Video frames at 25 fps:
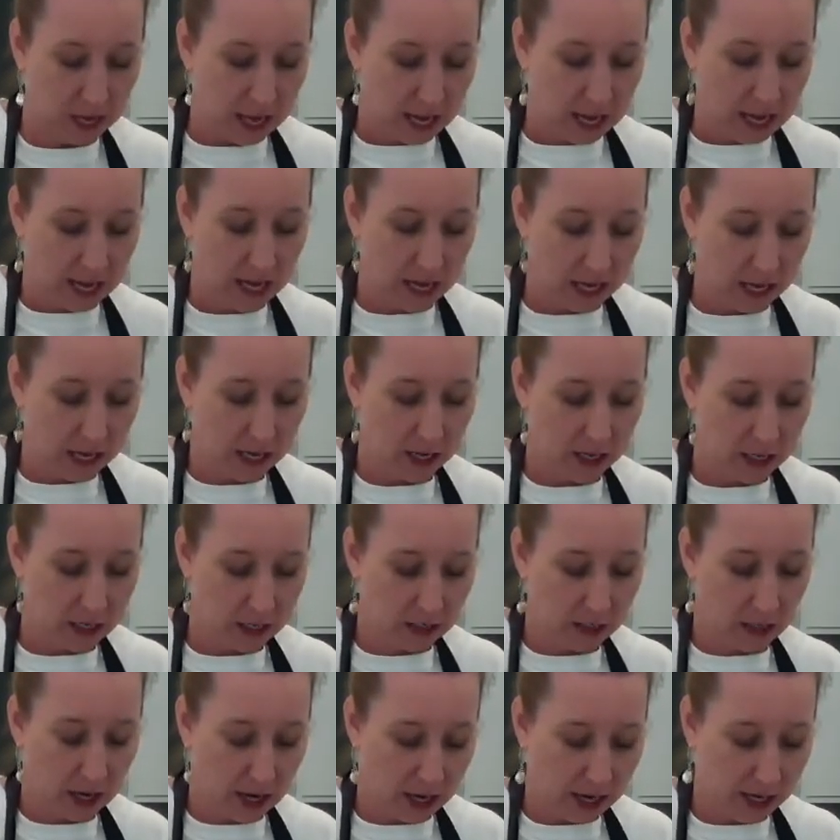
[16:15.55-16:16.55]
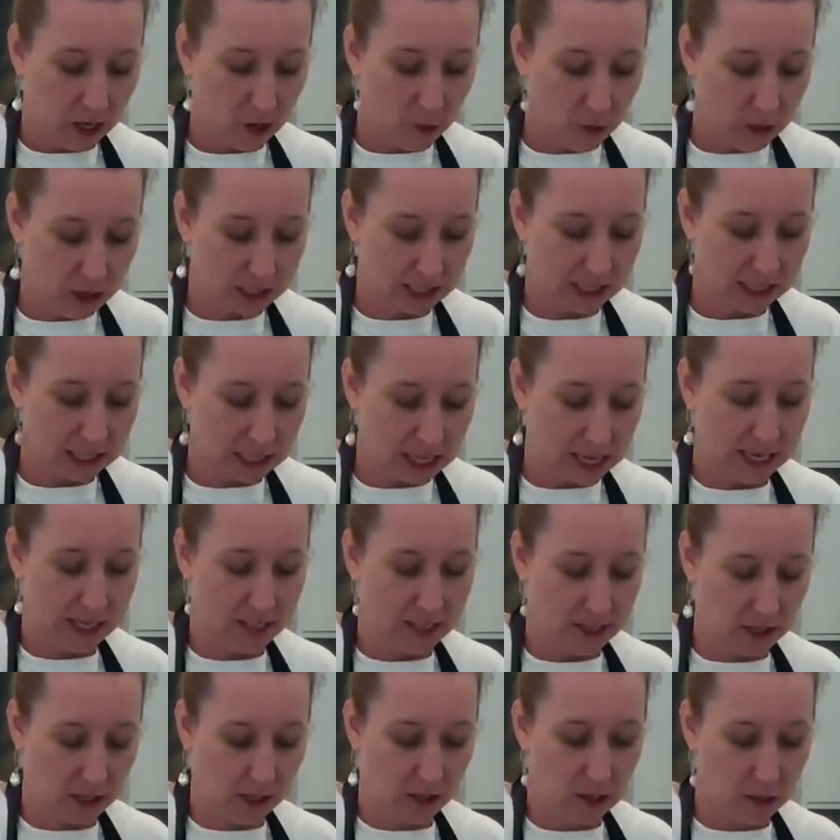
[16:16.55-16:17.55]
and I was
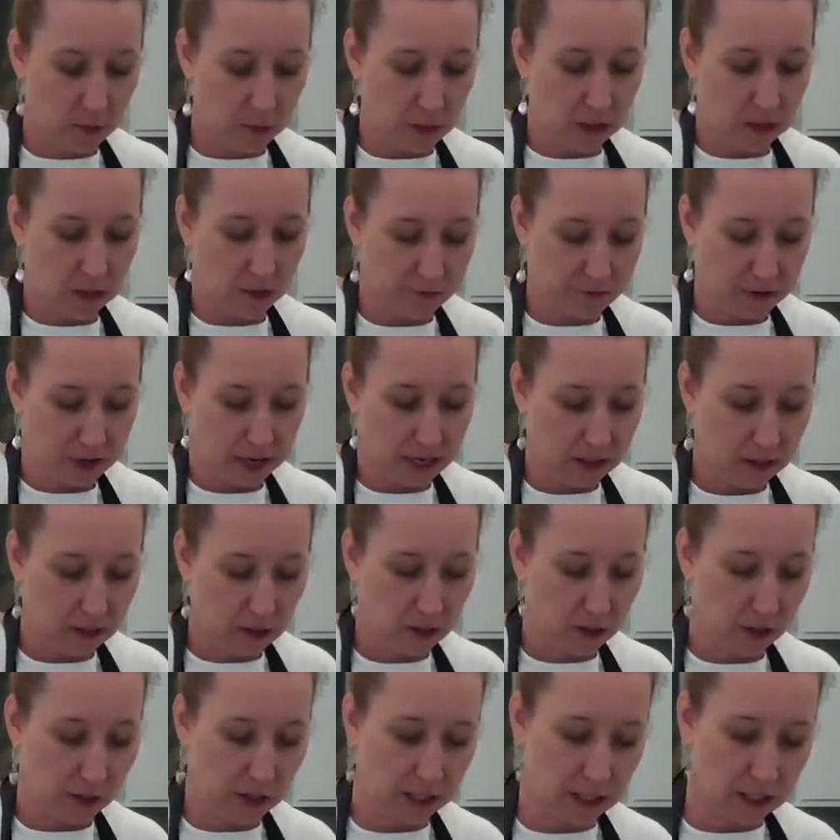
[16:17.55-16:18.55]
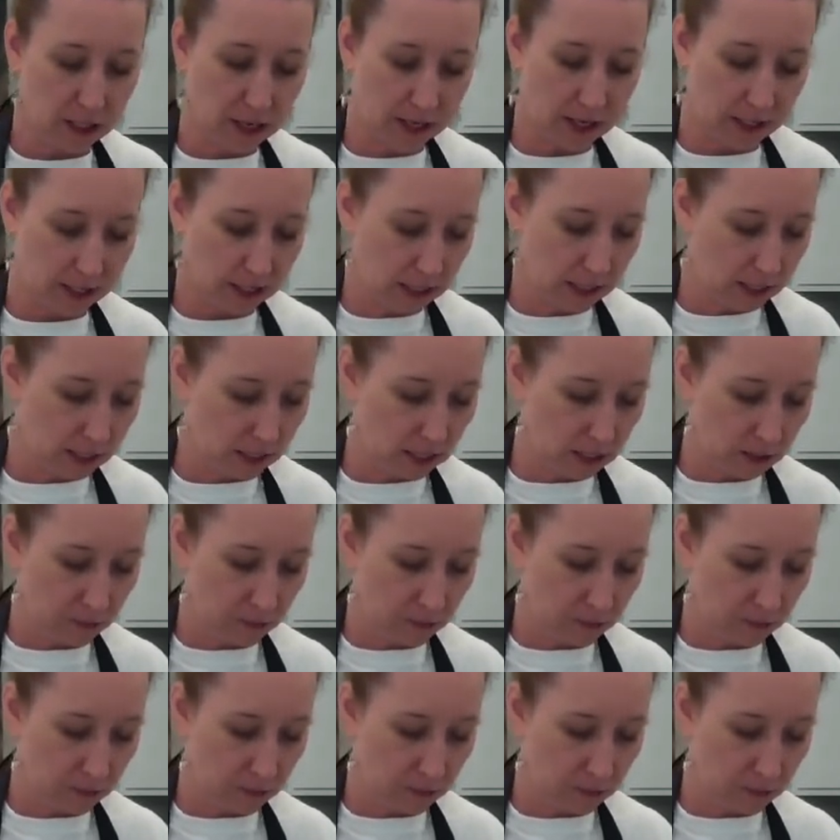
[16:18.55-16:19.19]
slicing them into fine little slices,